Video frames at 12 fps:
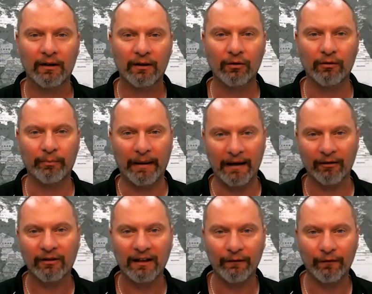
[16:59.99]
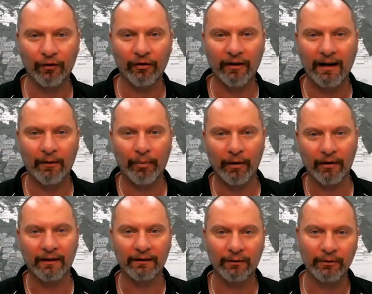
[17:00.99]
good bounty for our
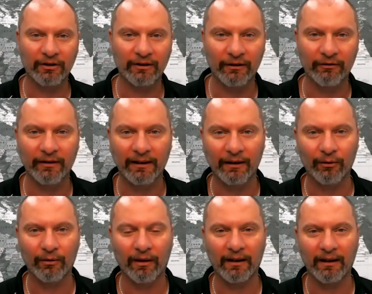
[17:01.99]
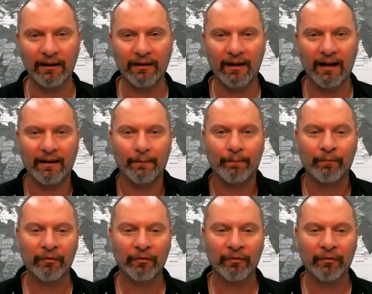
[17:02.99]
pockets, which is a really good thing. And